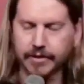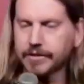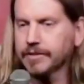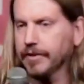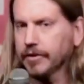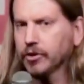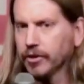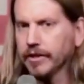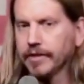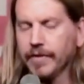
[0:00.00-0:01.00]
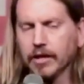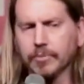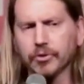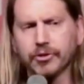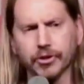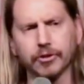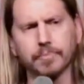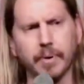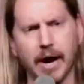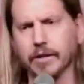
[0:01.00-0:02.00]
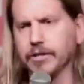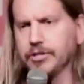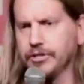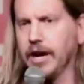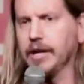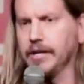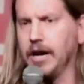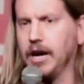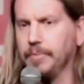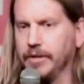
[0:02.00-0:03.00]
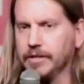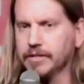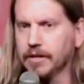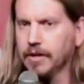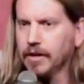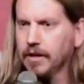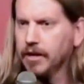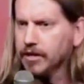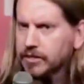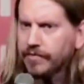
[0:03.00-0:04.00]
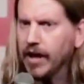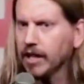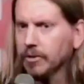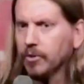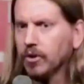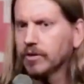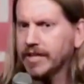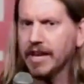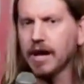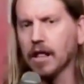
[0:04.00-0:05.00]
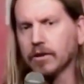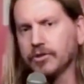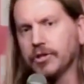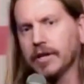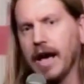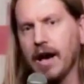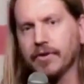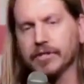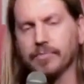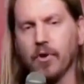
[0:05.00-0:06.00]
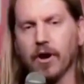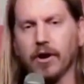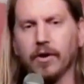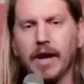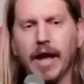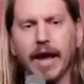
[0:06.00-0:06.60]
This is currently available. Turdpolish.com. It's available, $10. You can have it tomorrow.